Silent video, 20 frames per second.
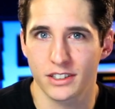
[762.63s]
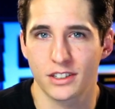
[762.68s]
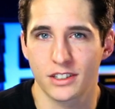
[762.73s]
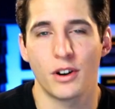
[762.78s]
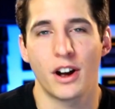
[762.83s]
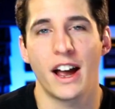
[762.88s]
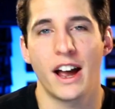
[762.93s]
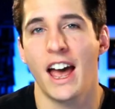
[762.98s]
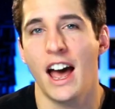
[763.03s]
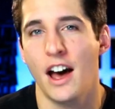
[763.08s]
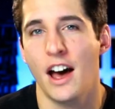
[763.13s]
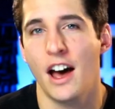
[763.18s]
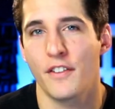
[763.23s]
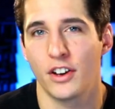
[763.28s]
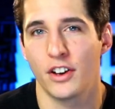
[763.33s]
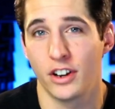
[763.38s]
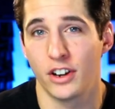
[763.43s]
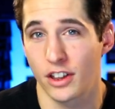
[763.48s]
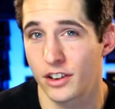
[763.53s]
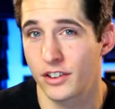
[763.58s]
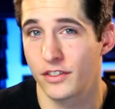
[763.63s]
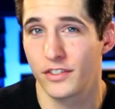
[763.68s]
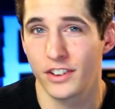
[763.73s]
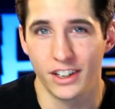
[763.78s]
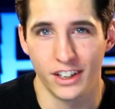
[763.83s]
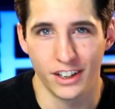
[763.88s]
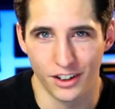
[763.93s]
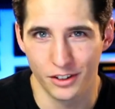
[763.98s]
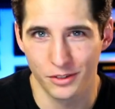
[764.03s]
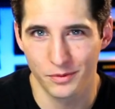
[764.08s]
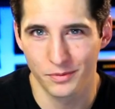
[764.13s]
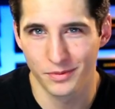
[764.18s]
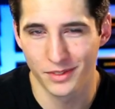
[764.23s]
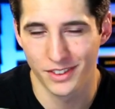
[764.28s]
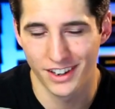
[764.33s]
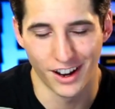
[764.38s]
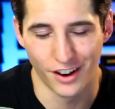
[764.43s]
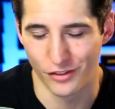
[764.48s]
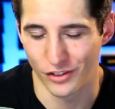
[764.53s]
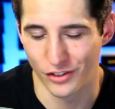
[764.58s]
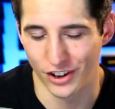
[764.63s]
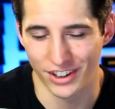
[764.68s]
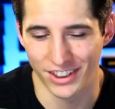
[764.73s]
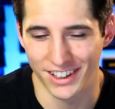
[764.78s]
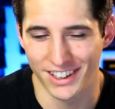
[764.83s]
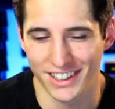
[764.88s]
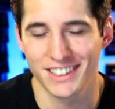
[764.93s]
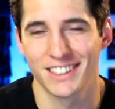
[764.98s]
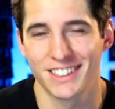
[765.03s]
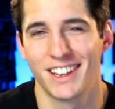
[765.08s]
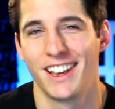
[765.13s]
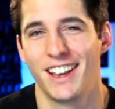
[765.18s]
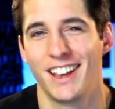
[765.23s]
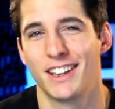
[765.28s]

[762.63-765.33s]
So I have another video covering this.